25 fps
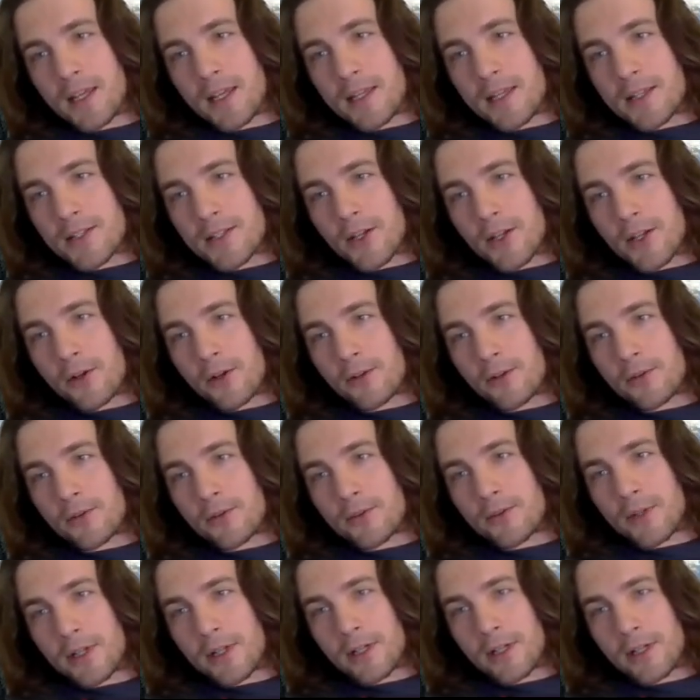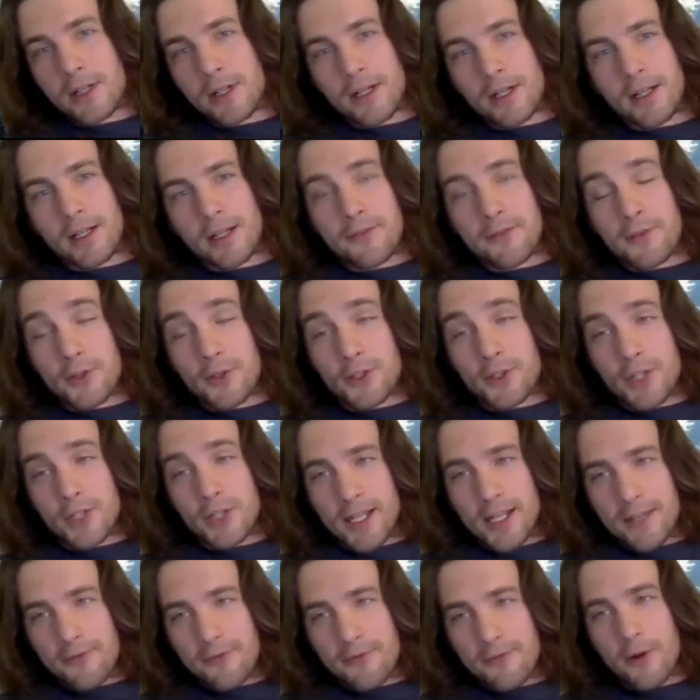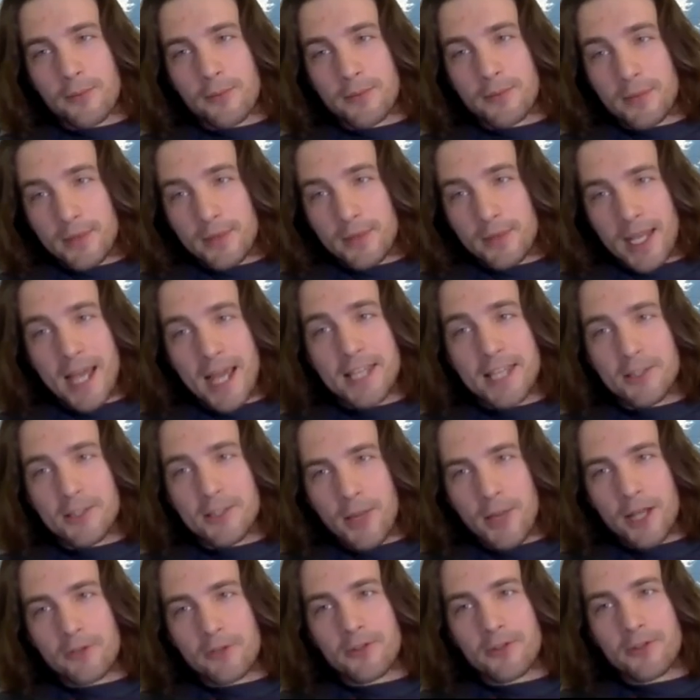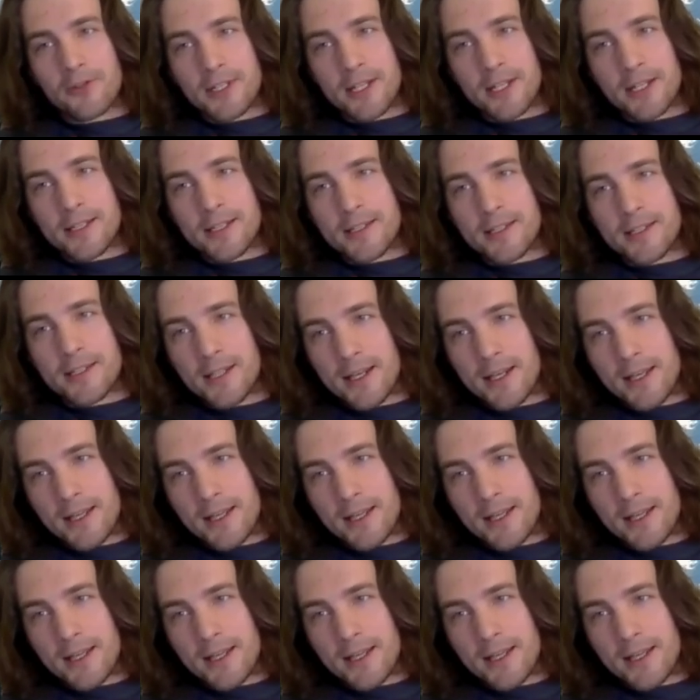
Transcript: So if you study from the S matrices,